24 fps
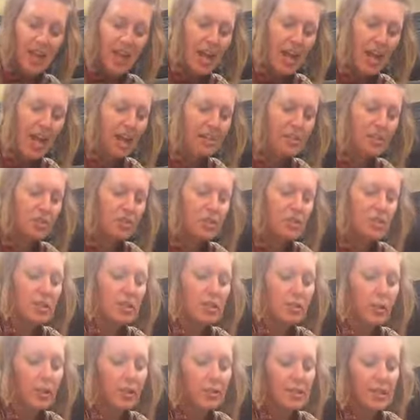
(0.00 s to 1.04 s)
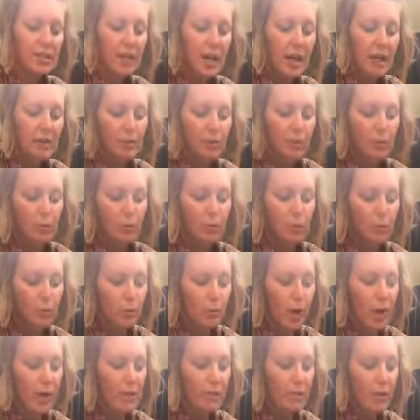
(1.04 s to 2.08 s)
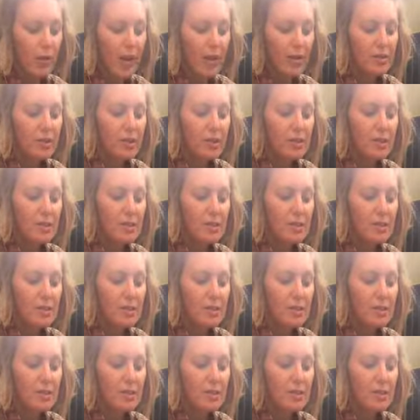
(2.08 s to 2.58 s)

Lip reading: and you're just going to cut through. And you actually